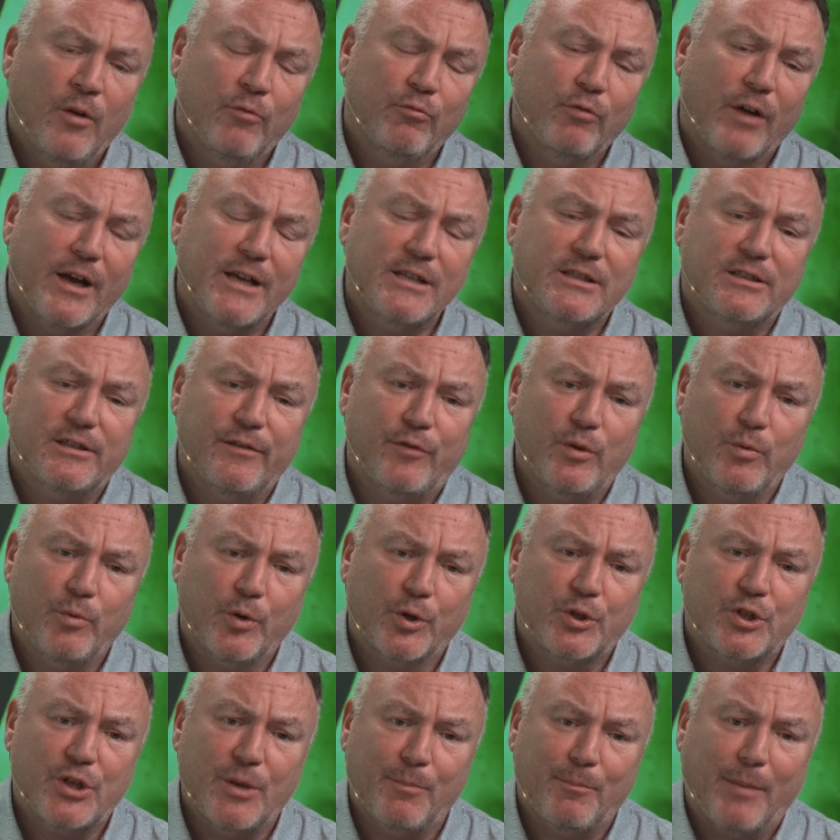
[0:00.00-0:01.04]
races, if you
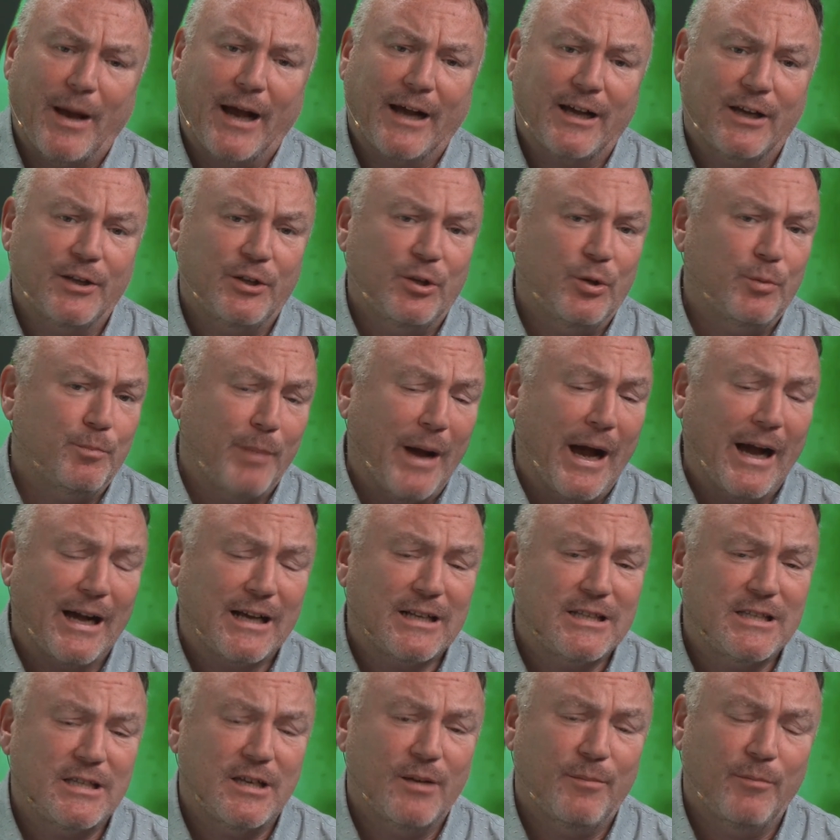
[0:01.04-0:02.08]
watch it back and you'd
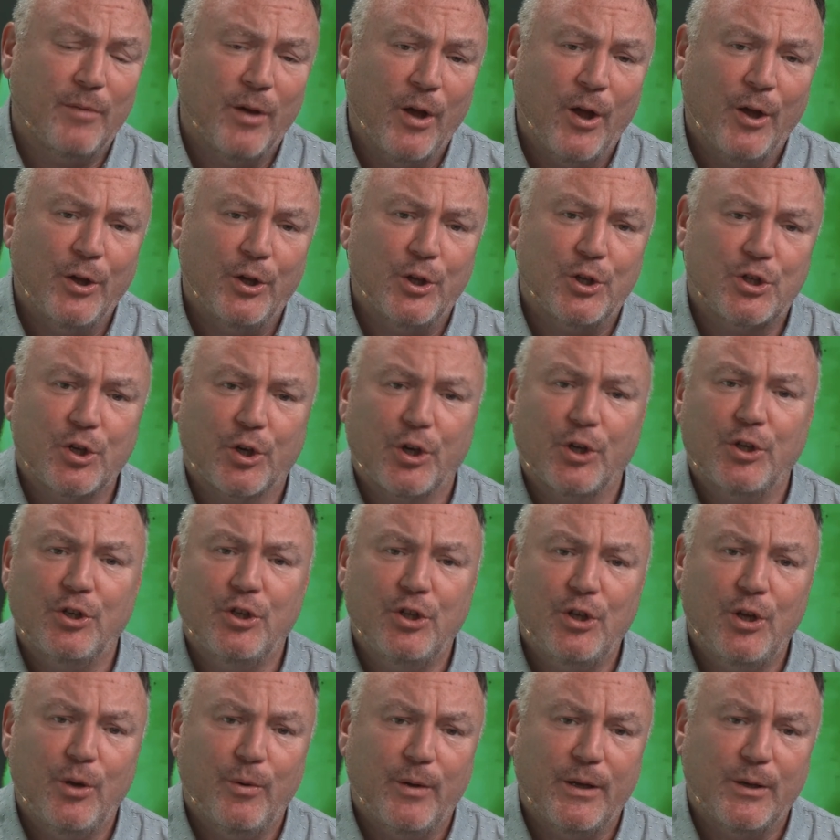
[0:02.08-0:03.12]
backed him, you sort of
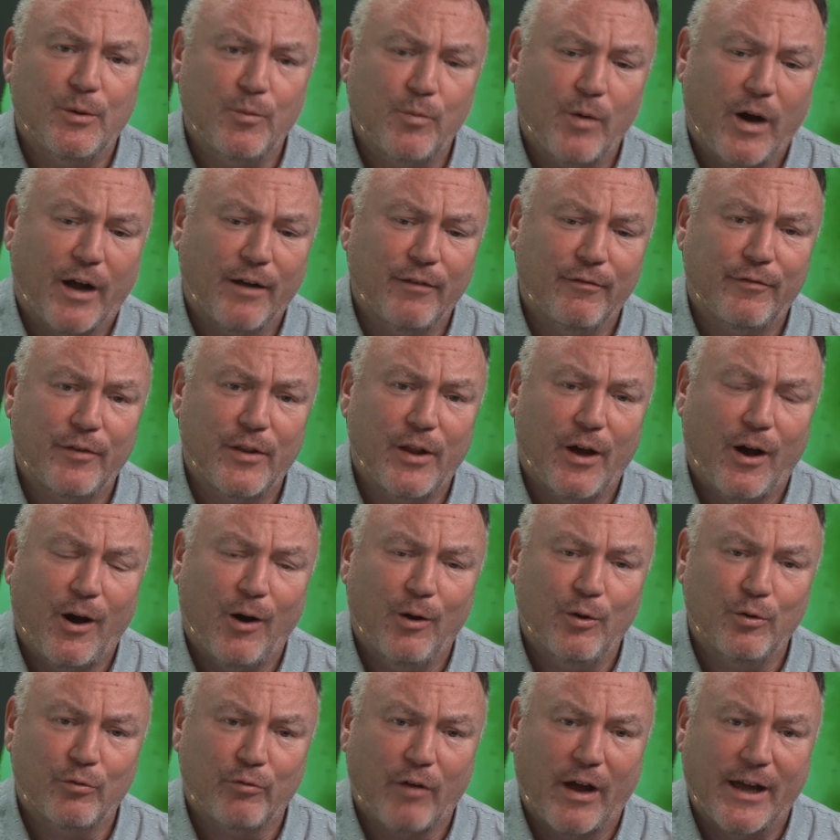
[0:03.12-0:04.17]
knew he'd won for the
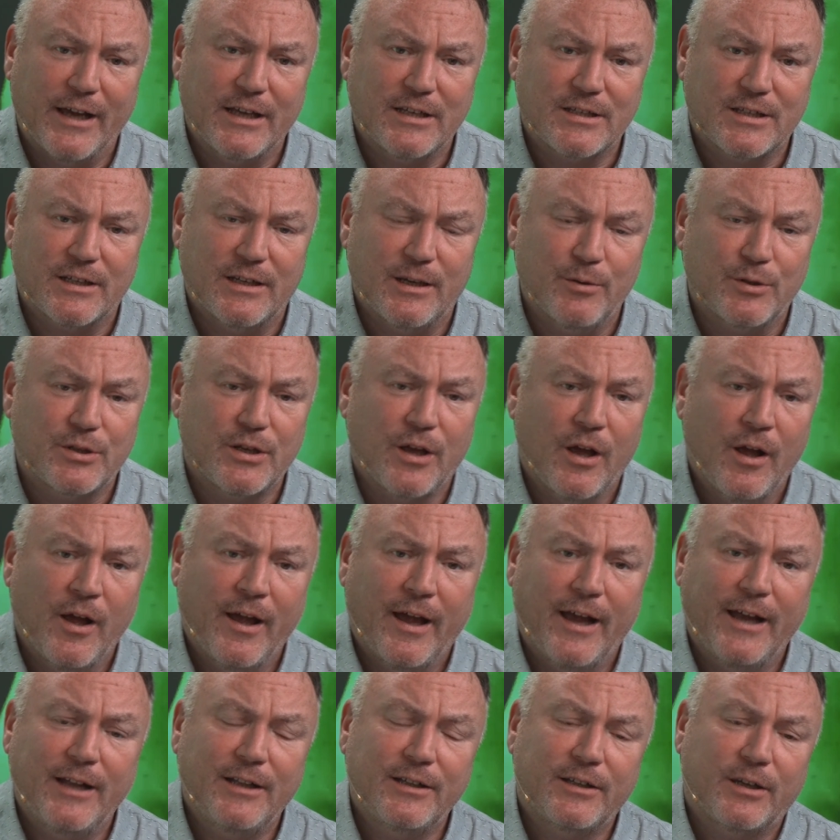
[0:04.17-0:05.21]
whole race and he was
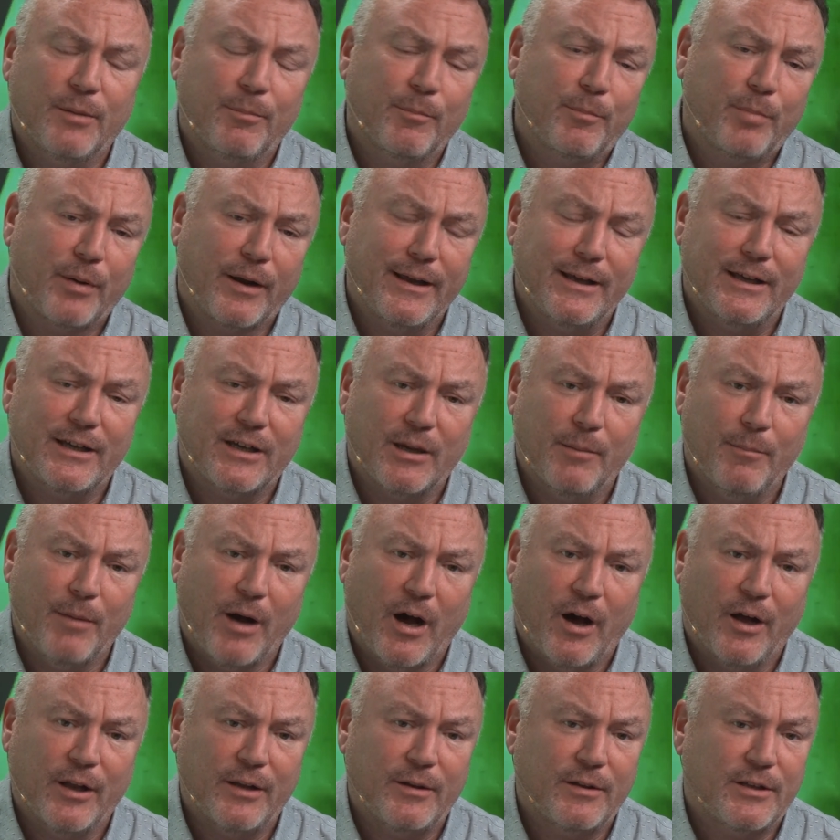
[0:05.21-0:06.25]
in complete
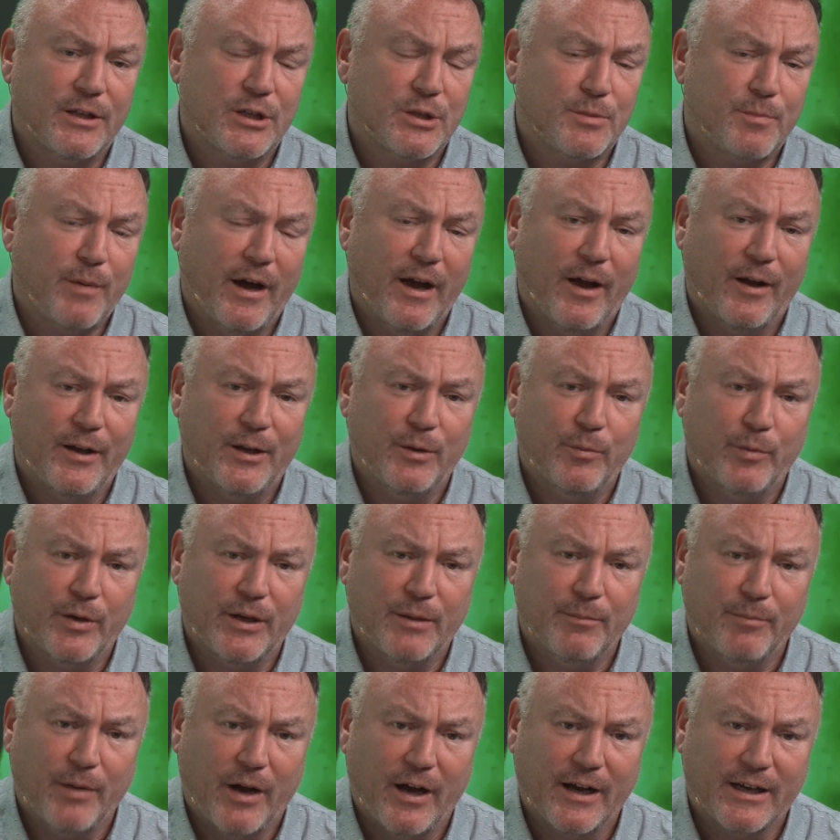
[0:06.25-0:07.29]
command despite only
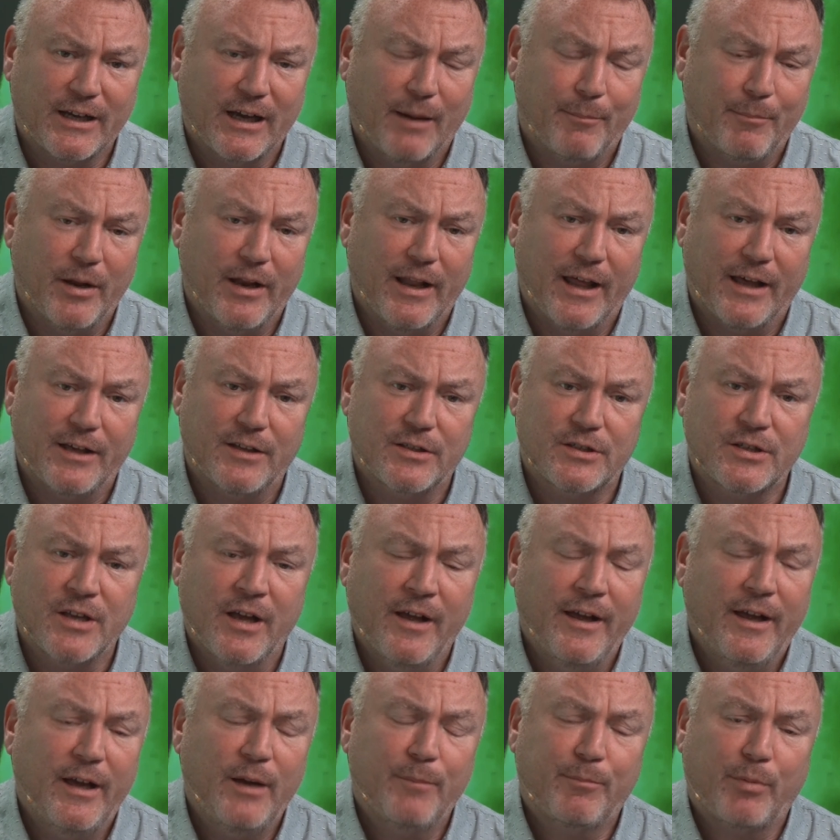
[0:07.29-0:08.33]
winning by a couple of lengths.
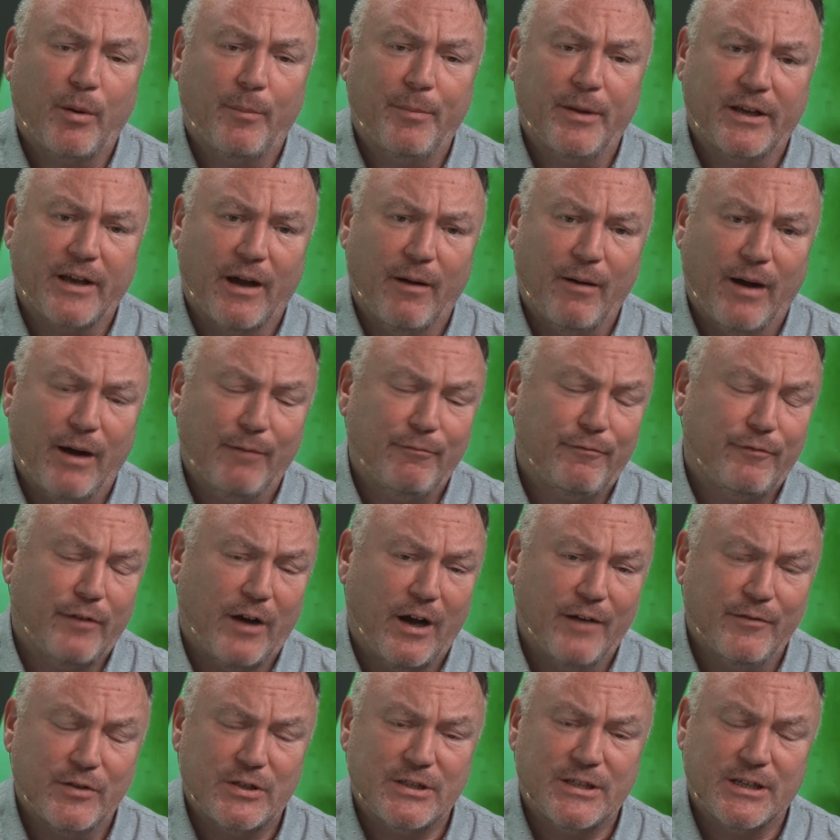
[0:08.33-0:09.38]
He'd probably go up
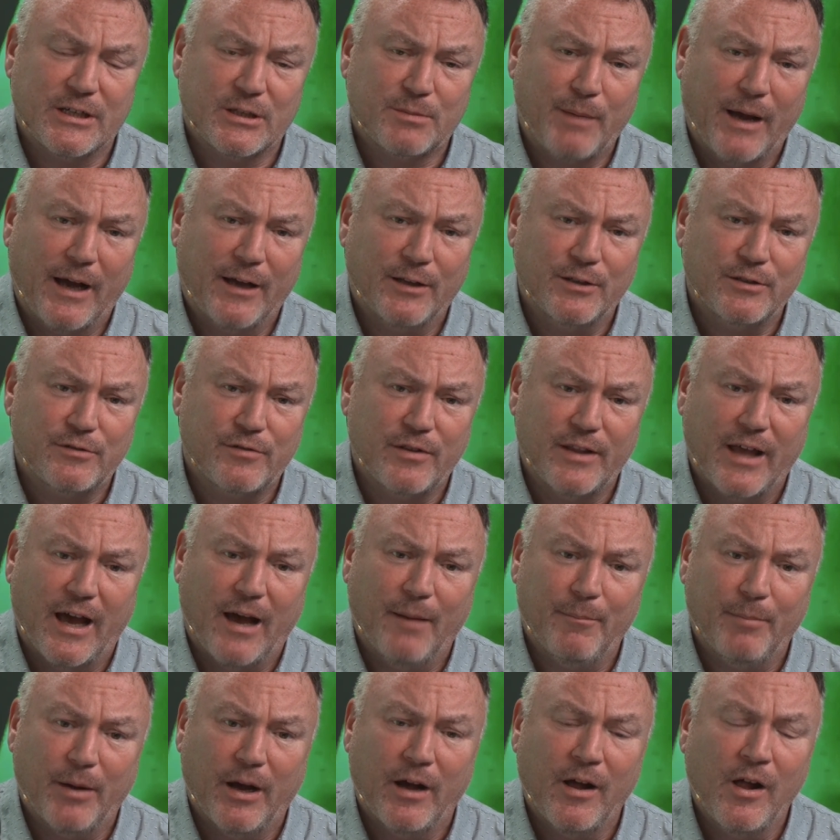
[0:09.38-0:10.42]
five or six pounds for
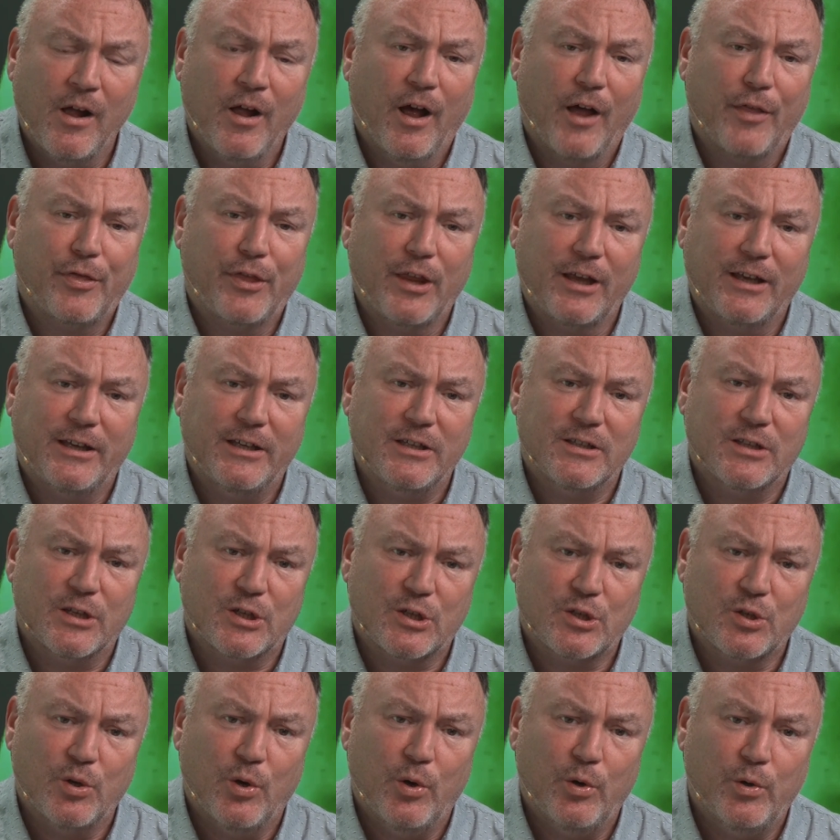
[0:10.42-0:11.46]
that, but I think he's the
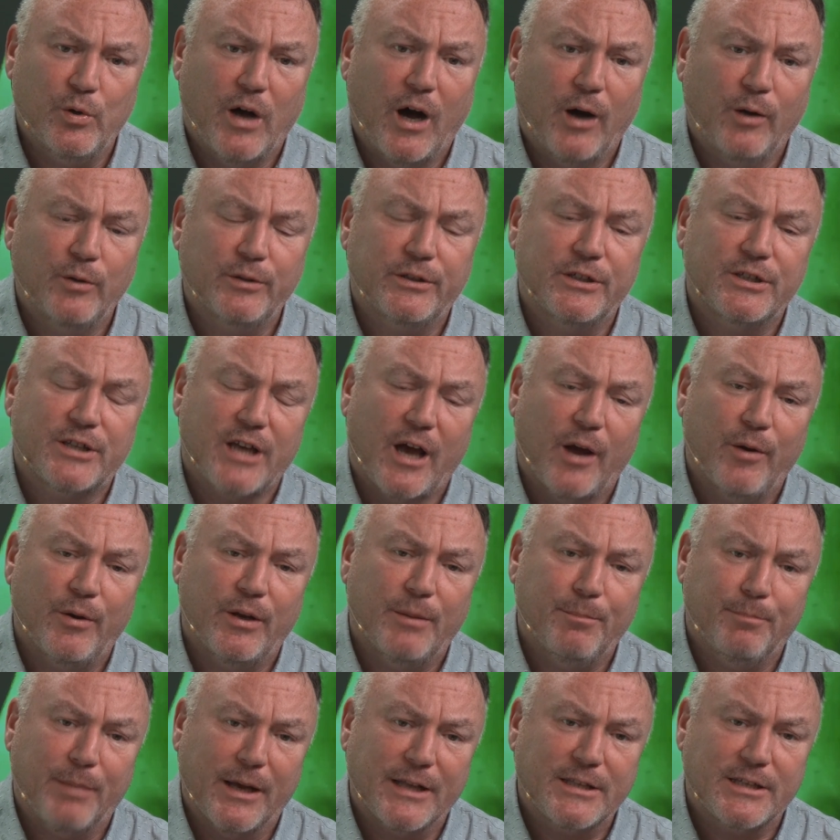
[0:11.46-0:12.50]
sort who'll hold his own
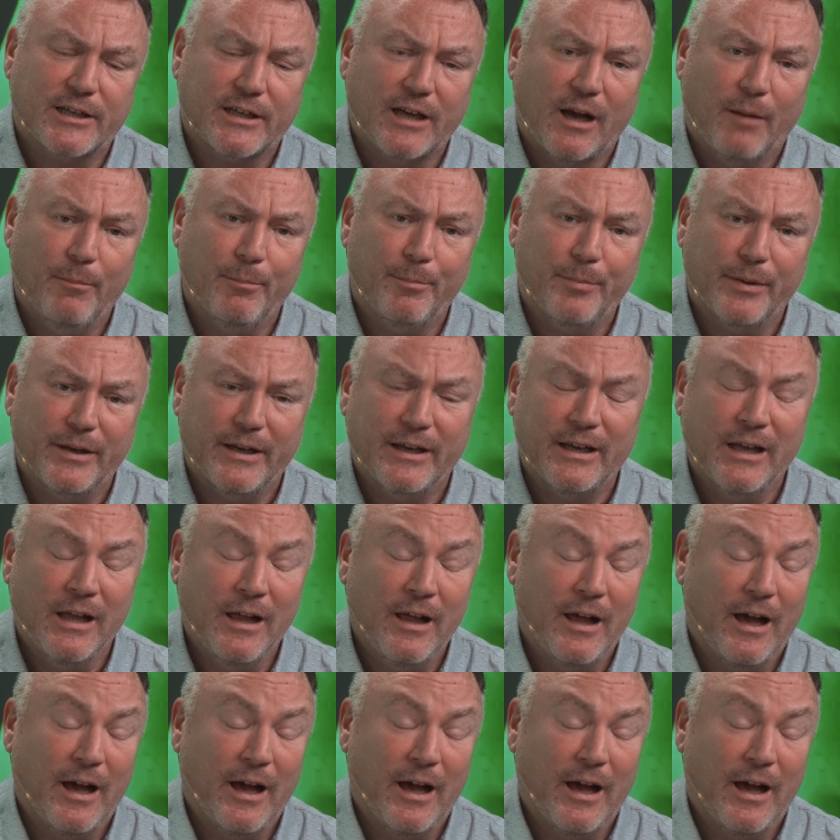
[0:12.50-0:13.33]
in better company.